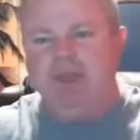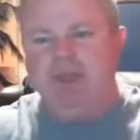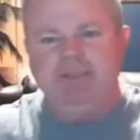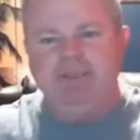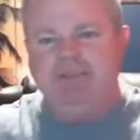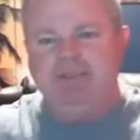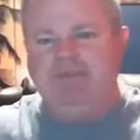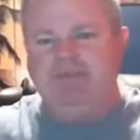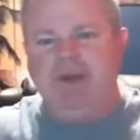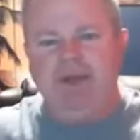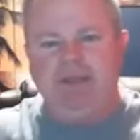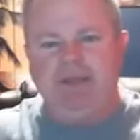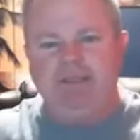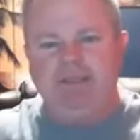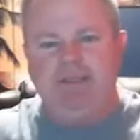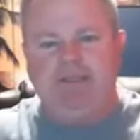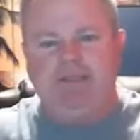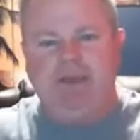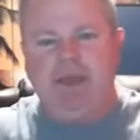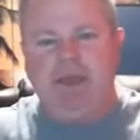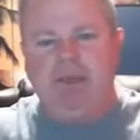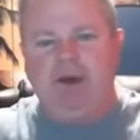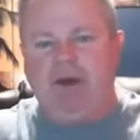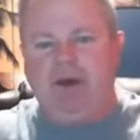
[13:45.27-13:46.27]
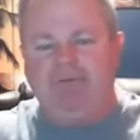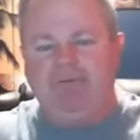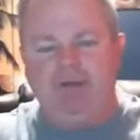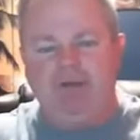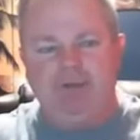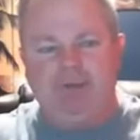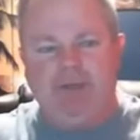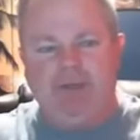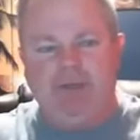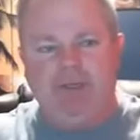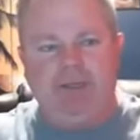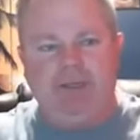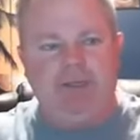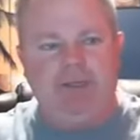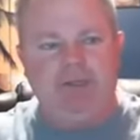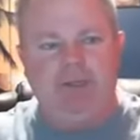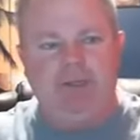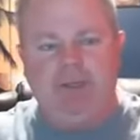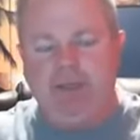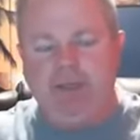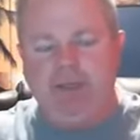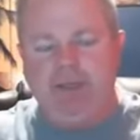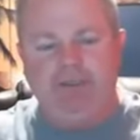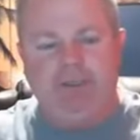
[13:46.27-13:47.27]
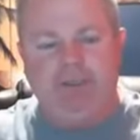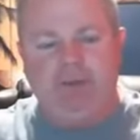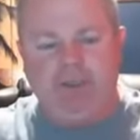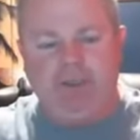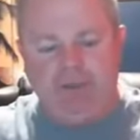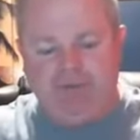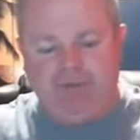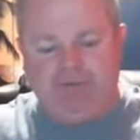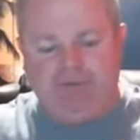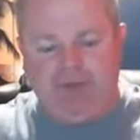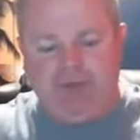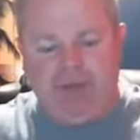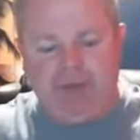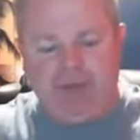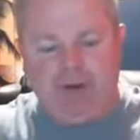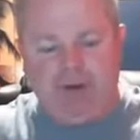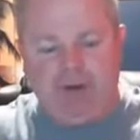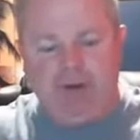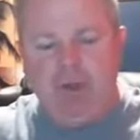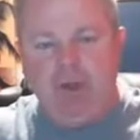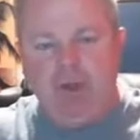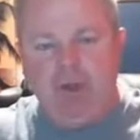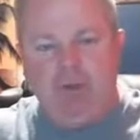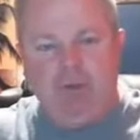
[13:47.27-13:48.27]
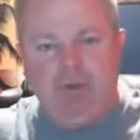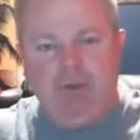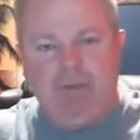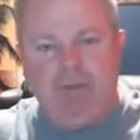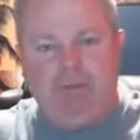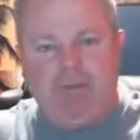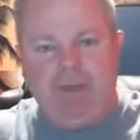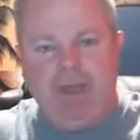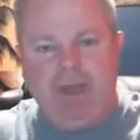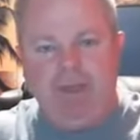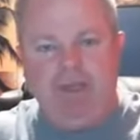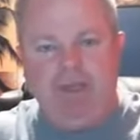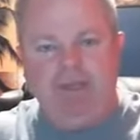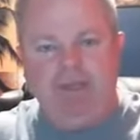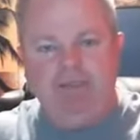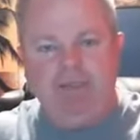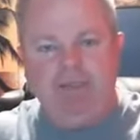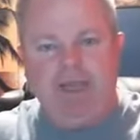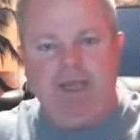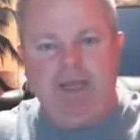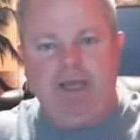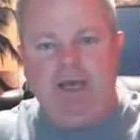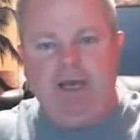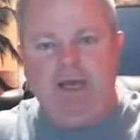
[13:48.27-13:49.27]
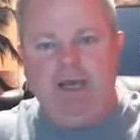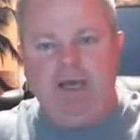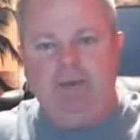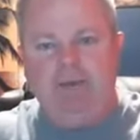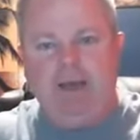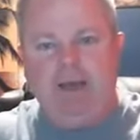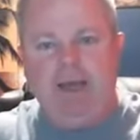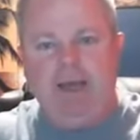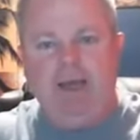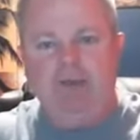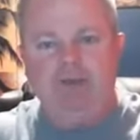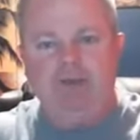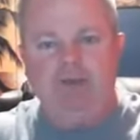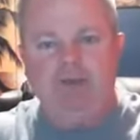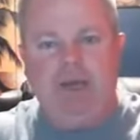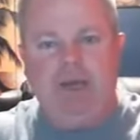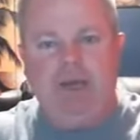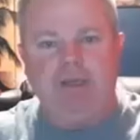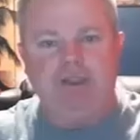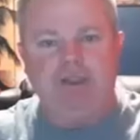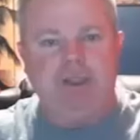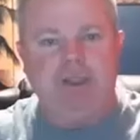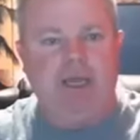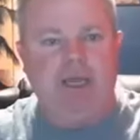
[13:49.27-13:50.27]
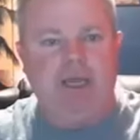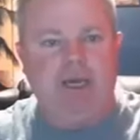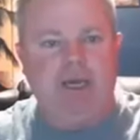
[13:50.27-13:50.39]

Because finding a CPA offer is pretty easy. When you find when the pain, let's say how to actually